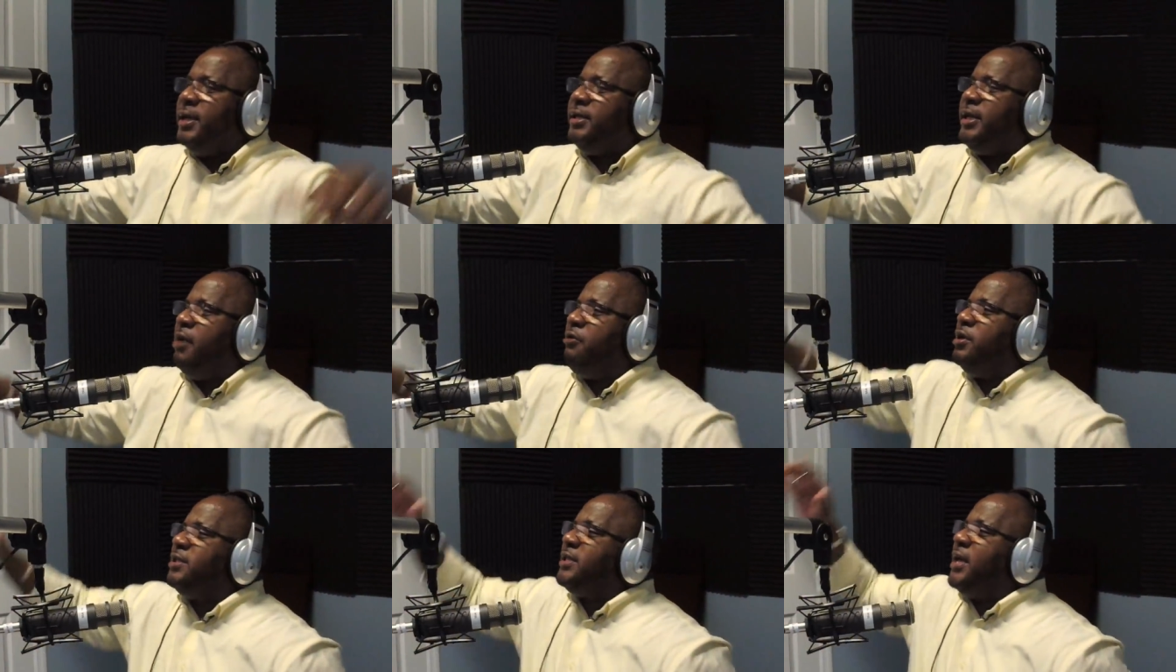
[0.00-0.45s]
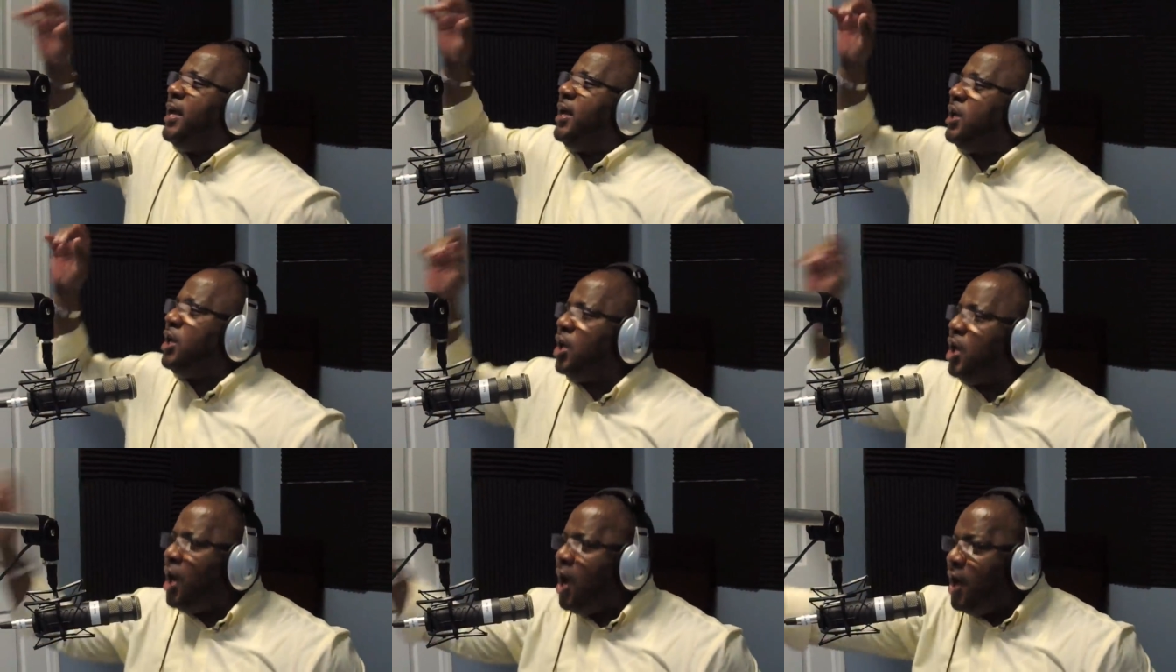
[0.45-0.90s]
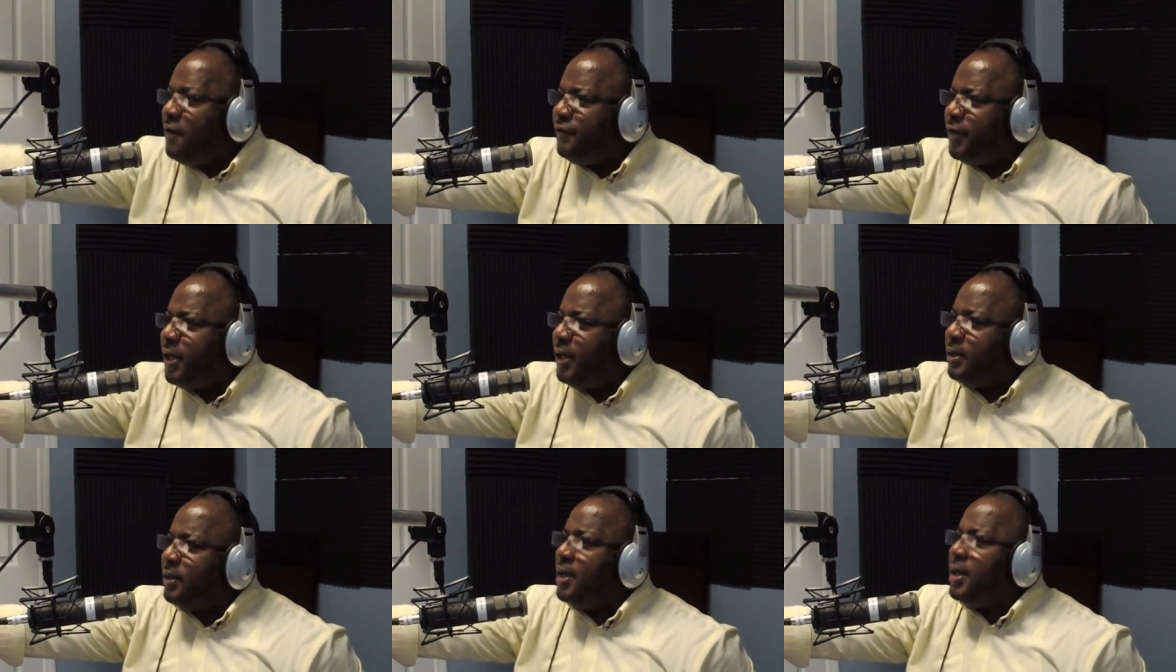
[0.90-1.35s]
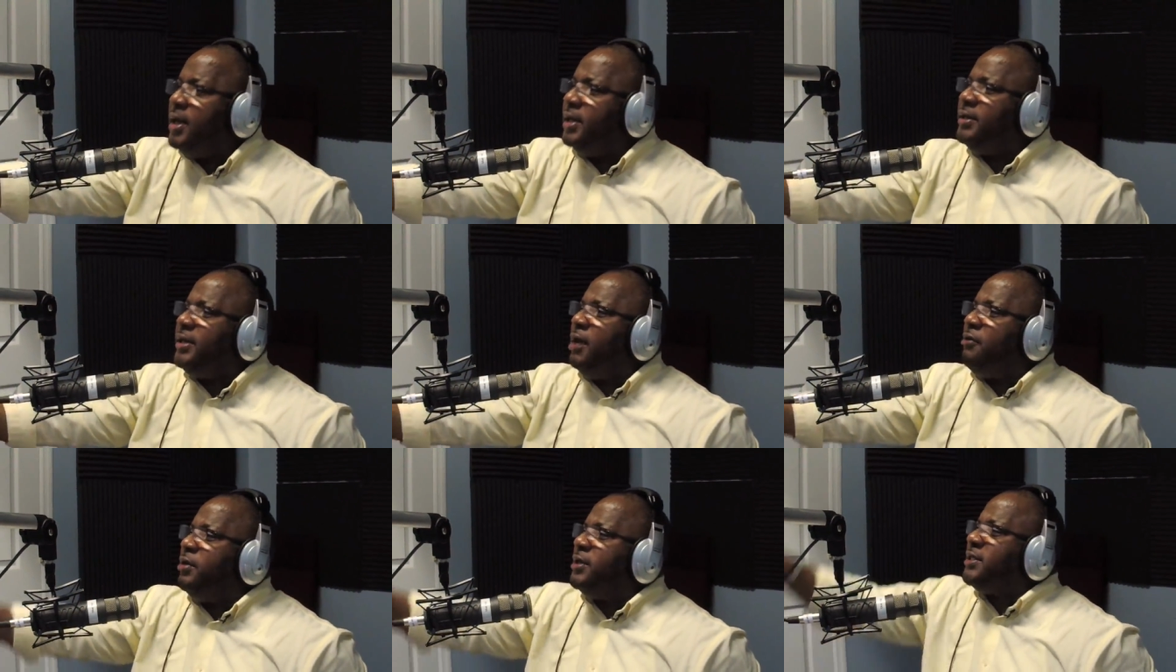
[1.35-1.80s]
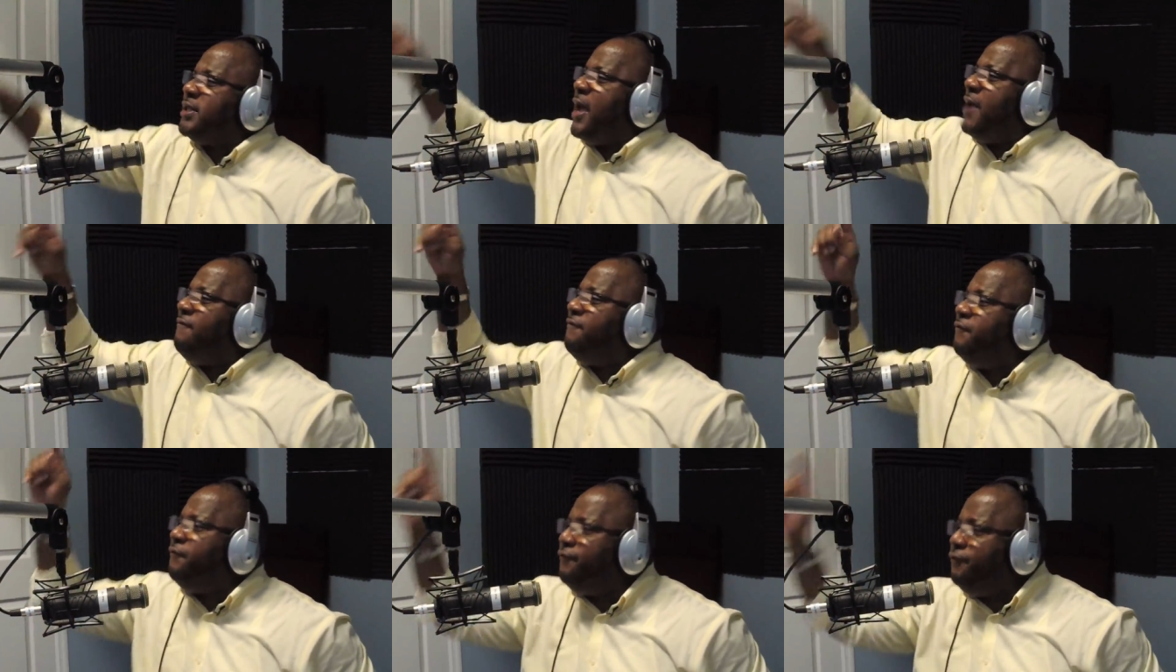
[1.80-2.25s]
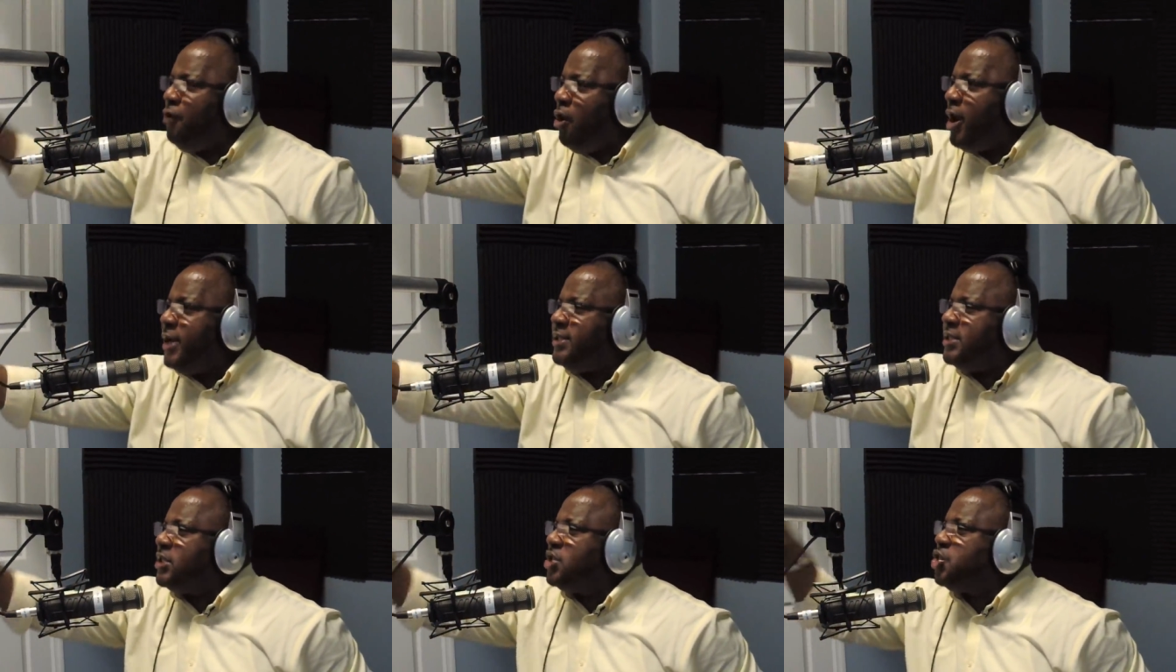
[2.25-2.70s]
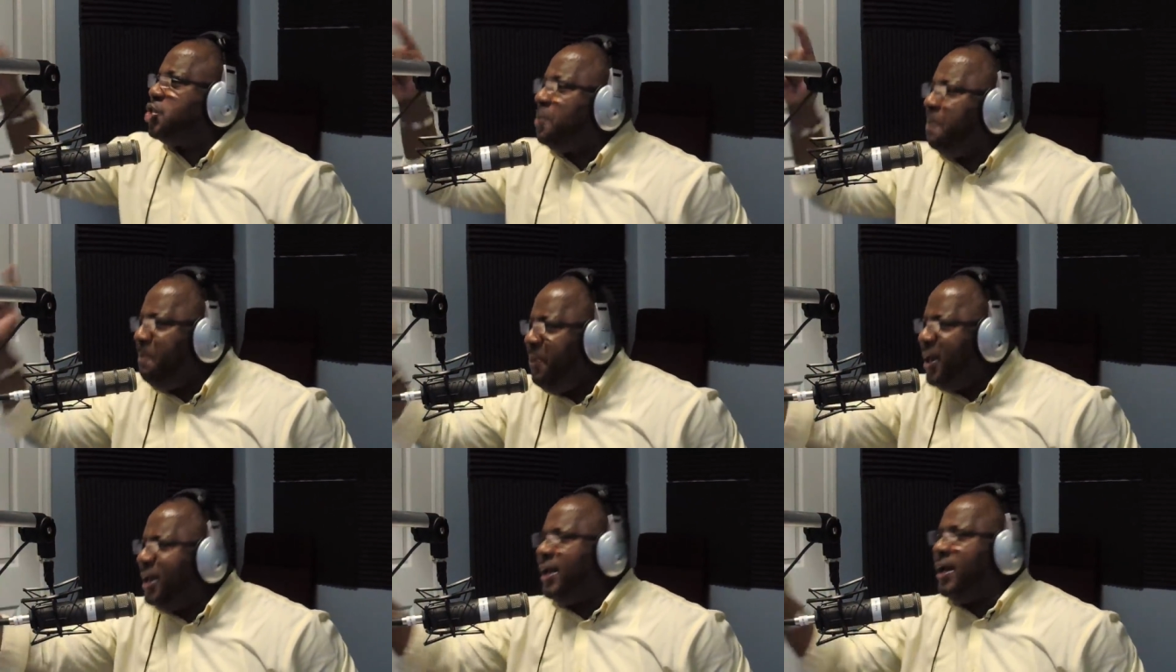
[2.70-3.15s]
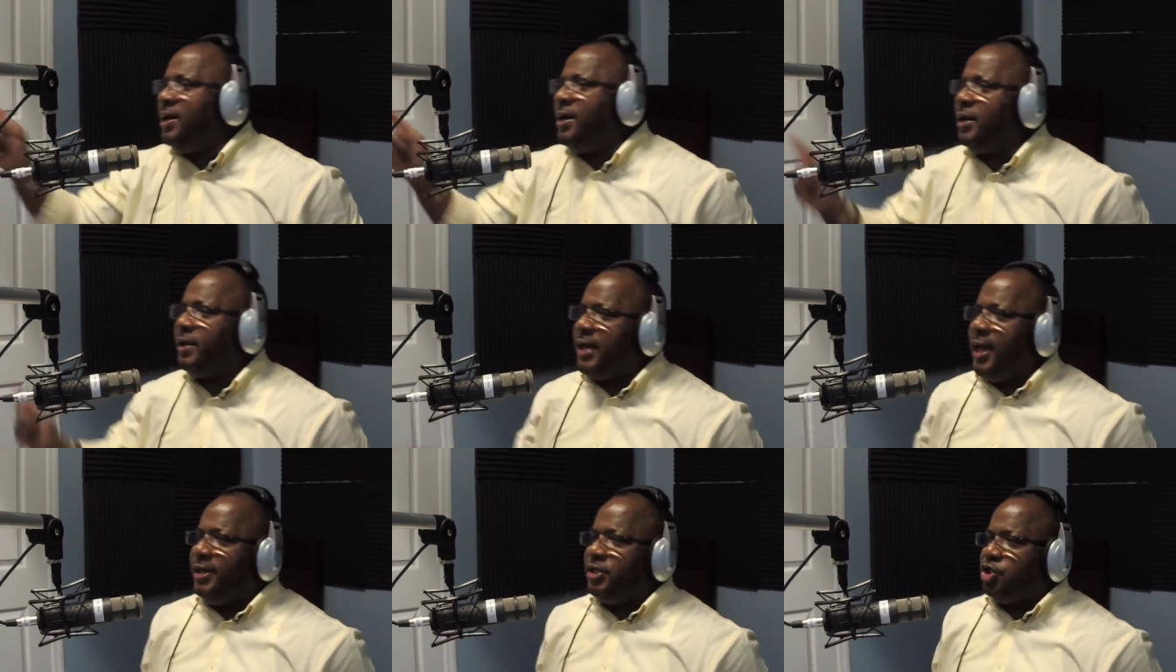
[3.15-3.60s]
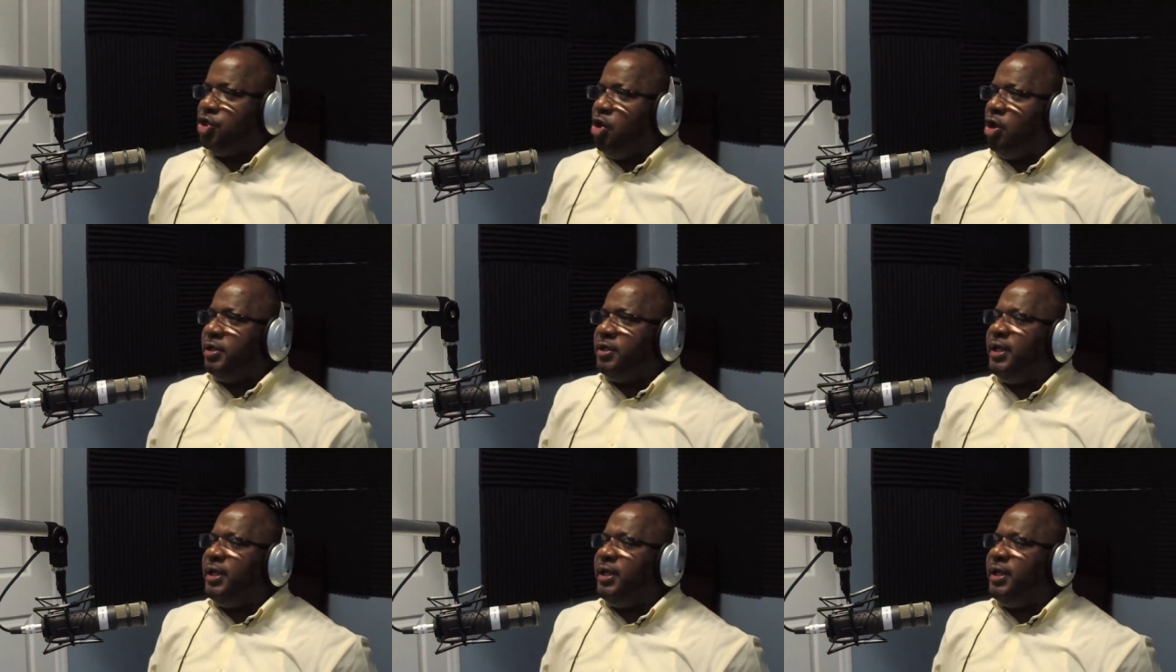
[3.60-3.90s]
There is a covenant. There is a voice speaking against your,